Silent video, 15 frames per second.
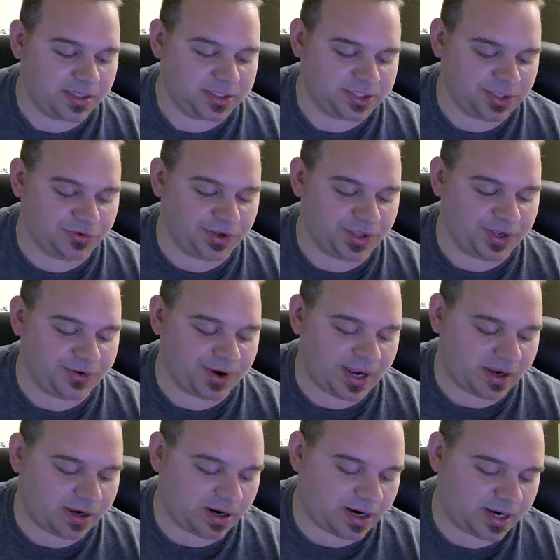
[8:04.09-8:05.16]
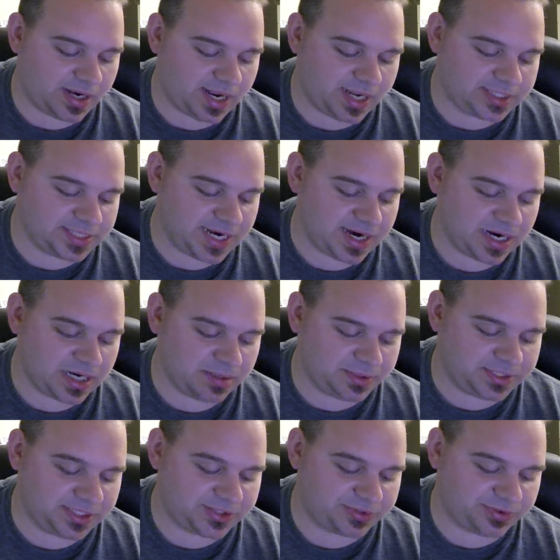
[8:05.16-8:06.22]
Still a really great card. As inheritable
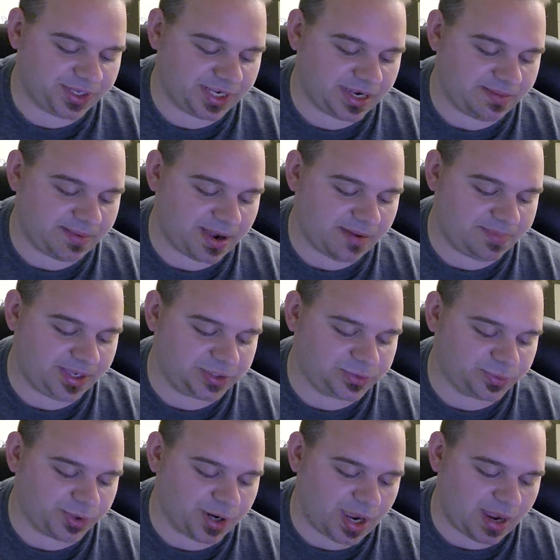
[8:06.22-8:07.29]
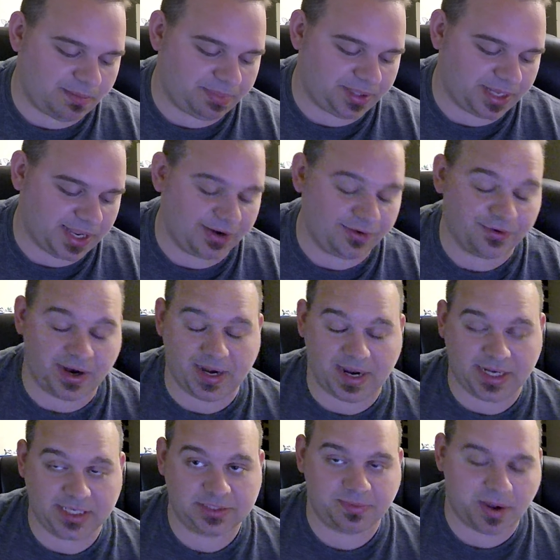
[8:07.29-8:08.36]
doesn't really come up because we're not playing Grey
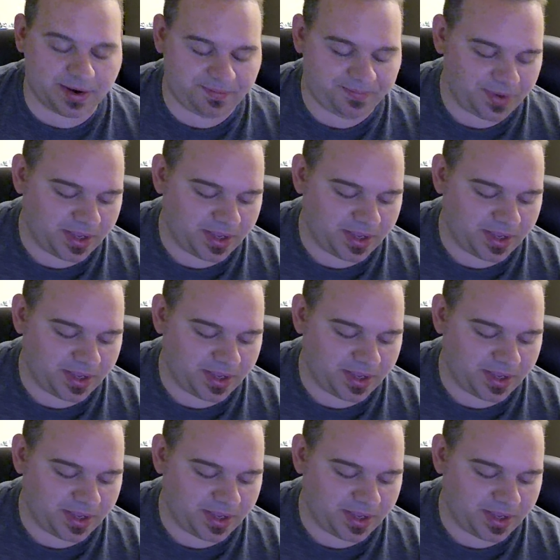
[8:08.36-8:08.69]
Knightsmon.